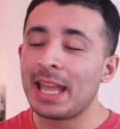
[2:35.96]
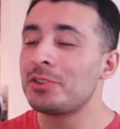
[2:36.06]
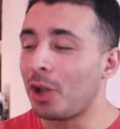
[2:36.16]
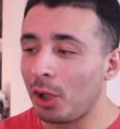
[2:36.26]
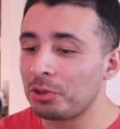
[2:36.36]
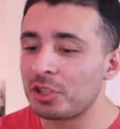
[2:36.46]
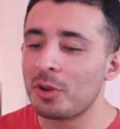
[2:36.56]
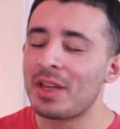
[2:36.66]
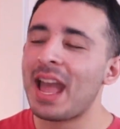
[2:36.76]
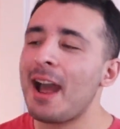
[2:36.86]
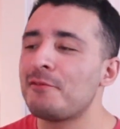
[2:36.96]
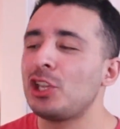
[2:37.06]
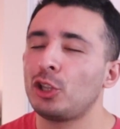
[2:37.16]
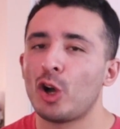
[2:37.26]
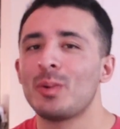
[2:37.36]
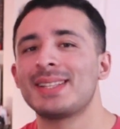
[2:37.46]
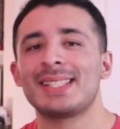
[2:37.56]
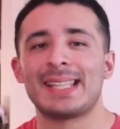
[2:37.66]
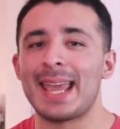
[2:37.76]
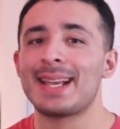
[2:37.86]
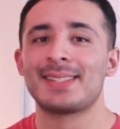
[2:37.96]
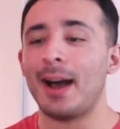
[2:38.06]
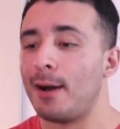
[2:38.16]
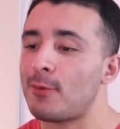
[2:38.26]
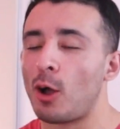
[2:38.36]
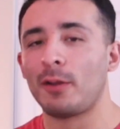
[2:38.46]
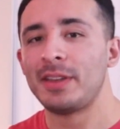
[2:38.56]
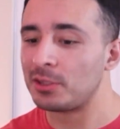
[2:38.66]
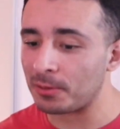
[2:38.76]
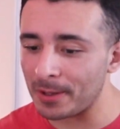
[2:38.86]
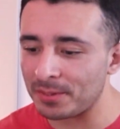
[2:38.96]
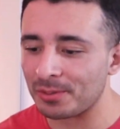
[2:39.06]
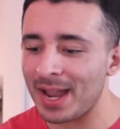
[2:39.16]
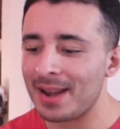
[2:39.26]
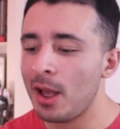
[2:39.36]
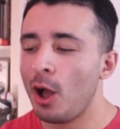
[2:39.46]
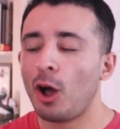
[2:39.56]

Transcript: And also, they have the lowest stakes of all these groups, right?